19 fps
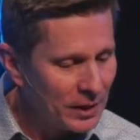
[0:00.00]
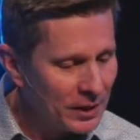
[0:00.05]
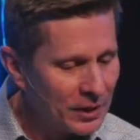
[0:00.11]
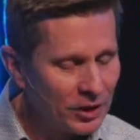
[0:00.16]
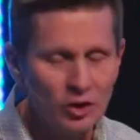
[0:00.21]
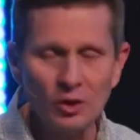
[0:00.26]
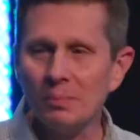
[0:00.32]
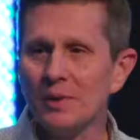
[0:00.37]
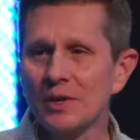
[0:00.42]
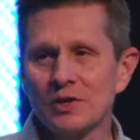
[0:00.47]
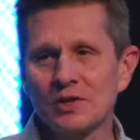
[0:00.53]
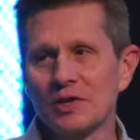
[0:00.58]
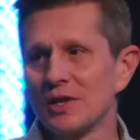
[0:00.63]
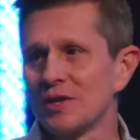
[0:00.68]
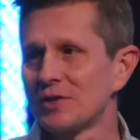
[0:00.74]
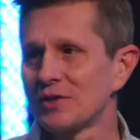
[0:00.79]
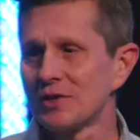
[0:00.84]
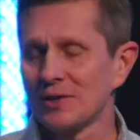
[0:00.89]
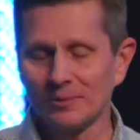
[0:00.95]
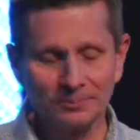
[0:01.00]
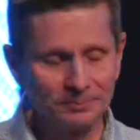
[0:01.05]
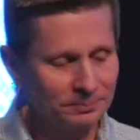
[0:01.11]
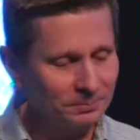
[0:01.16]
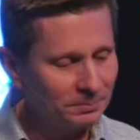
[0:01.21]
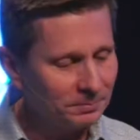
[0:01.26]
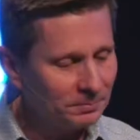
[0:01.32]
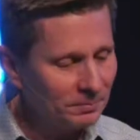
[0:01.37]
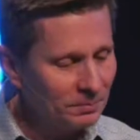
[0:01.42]
Now, don't miss this.
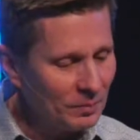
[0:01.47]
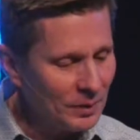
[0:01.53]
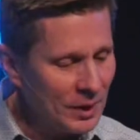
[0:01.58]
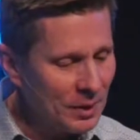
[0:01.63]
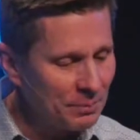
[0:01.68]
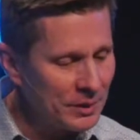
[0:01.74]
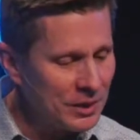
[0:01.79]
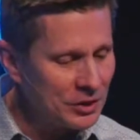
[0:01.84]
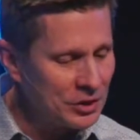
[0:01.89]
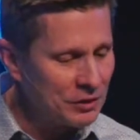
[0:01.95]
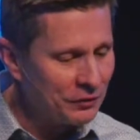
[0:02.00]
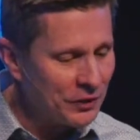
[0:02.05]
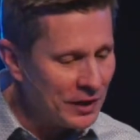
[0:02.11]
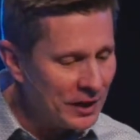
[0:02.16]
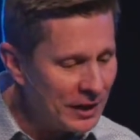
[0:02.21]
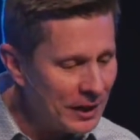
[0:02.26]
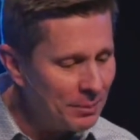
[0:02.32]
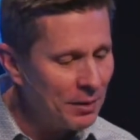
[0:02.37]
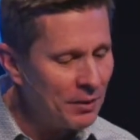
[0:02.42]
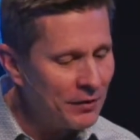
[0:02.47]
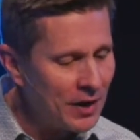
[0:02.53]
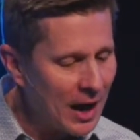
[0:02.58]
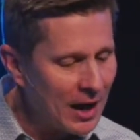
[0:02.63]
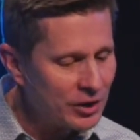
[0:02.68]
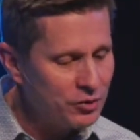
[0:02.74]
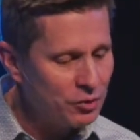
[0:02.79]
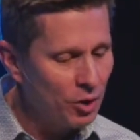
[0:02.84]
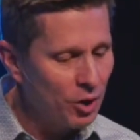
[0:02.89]
Because if the hem of
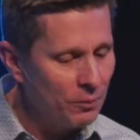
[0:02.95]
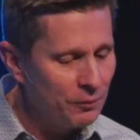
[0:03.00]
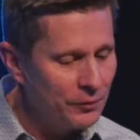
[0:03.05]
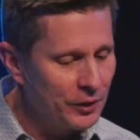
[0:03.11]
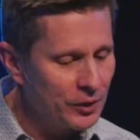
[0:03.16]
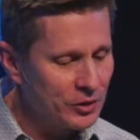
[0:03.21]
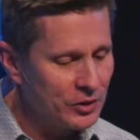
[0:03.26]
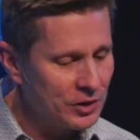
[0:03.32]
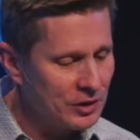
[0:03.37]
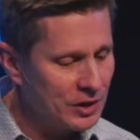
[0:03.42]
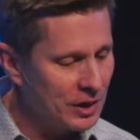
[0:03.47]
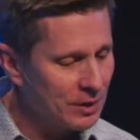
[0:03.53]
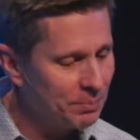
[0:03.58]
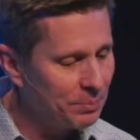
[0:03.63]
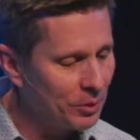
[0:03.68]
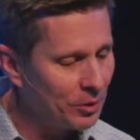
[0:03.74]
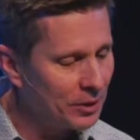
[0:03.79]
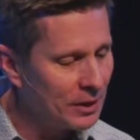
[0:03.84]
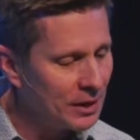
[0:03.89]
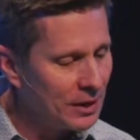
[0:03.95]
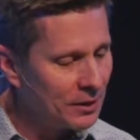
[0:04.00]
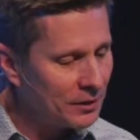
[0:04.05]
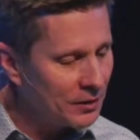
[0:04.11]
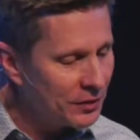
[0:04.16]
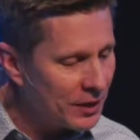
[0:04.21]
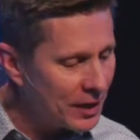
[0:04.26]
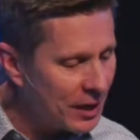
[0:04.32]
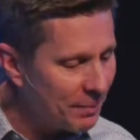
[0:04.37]
God's robe fills the temple,
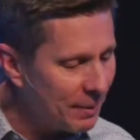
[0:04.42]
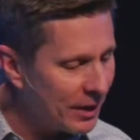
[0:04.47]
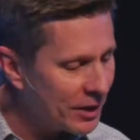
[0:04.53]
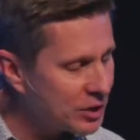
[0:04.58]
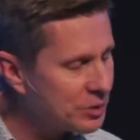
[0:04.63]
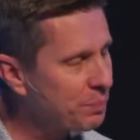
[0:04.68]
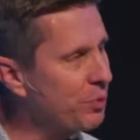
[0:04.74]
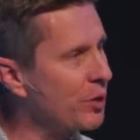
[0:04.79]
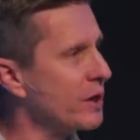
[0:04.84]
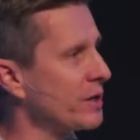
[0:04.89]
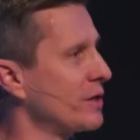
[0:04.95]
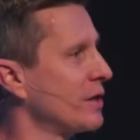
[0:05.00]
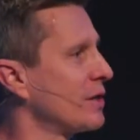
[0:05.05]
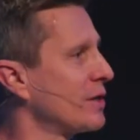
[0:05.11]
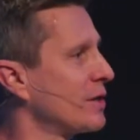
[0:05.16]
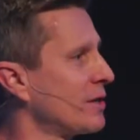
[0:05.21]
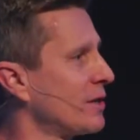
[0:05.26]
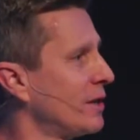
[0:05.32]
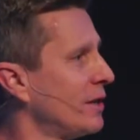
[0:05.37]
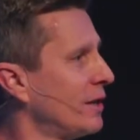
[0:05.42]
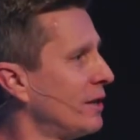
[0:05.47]
then think about his presence.